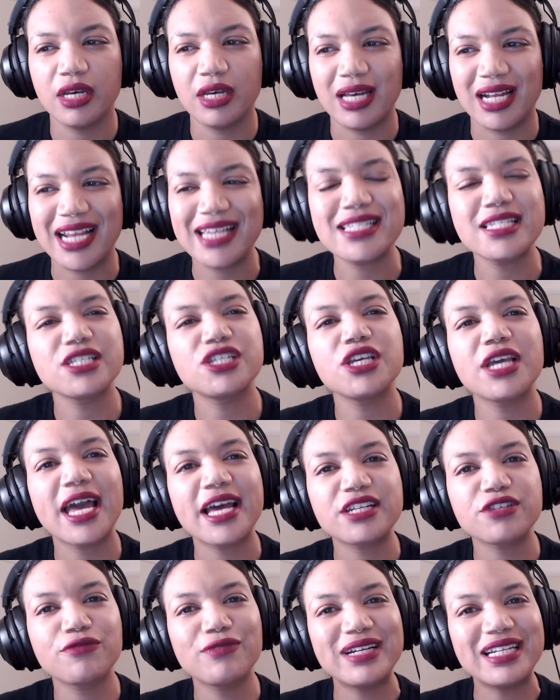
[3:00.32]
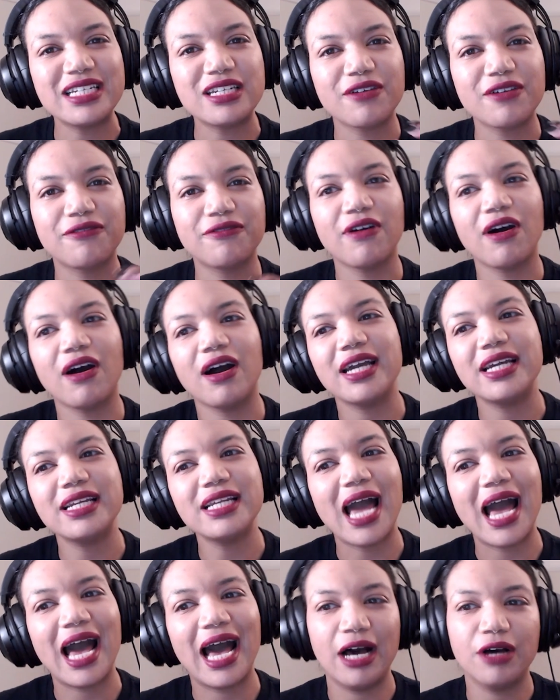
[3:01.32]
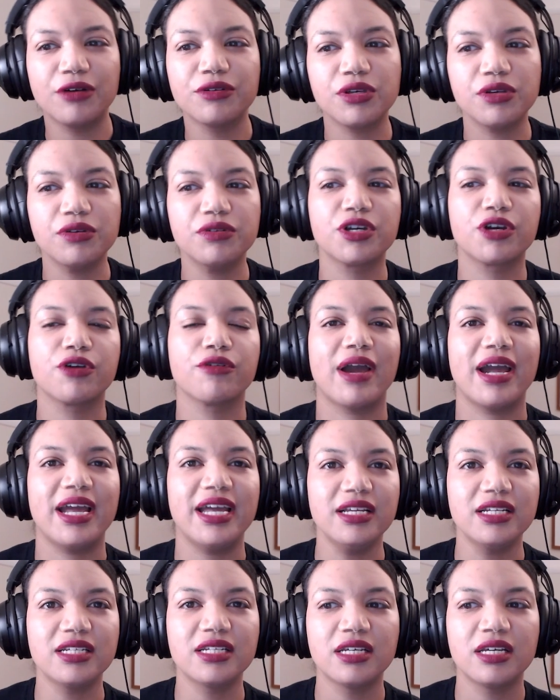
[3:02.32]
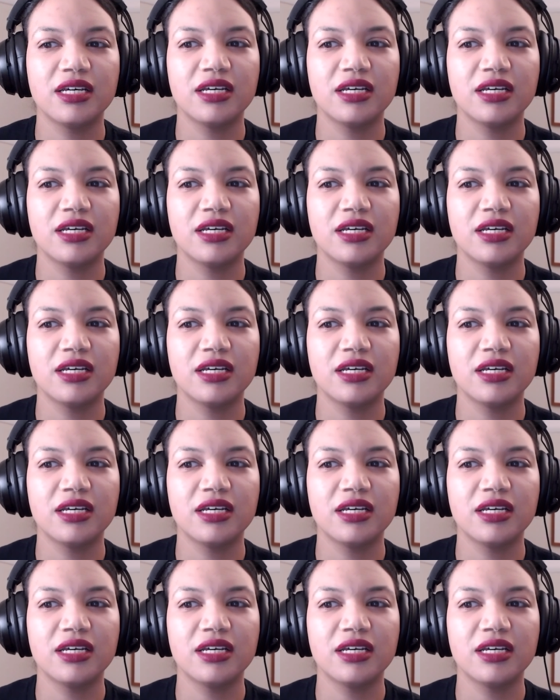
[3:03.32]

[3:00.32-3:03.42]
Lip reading: In essence, you get to really define how you degrade.